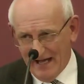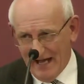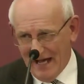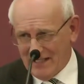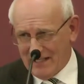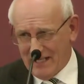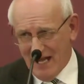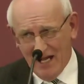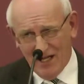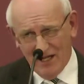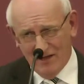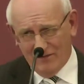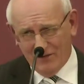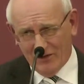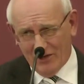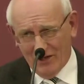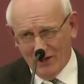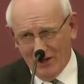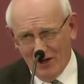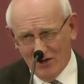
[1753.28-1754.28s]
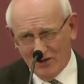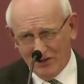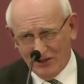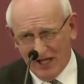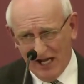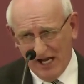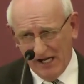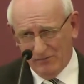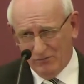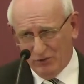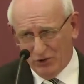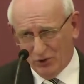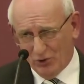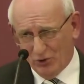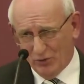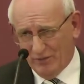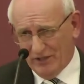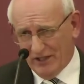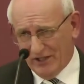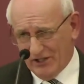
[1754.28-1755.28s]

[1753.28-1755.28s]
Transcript: I tell you, for a long time, Job